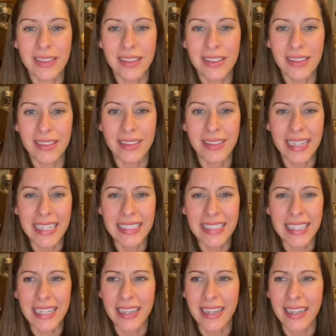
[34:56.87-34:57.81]
He's
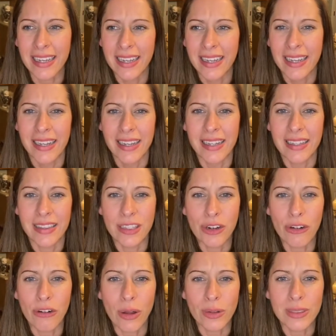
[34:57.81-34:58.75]
like,
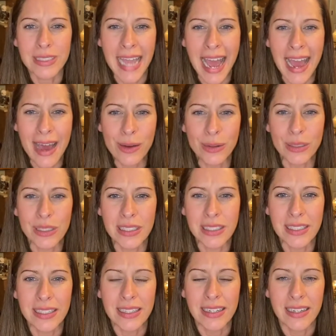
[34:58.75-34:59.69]
"Your old house,
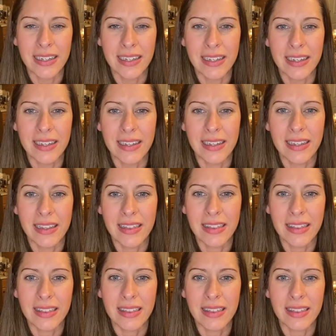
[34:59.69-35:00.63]

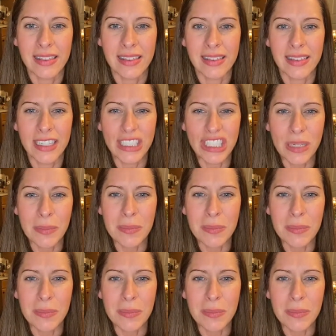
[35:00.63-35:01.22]
the chimney's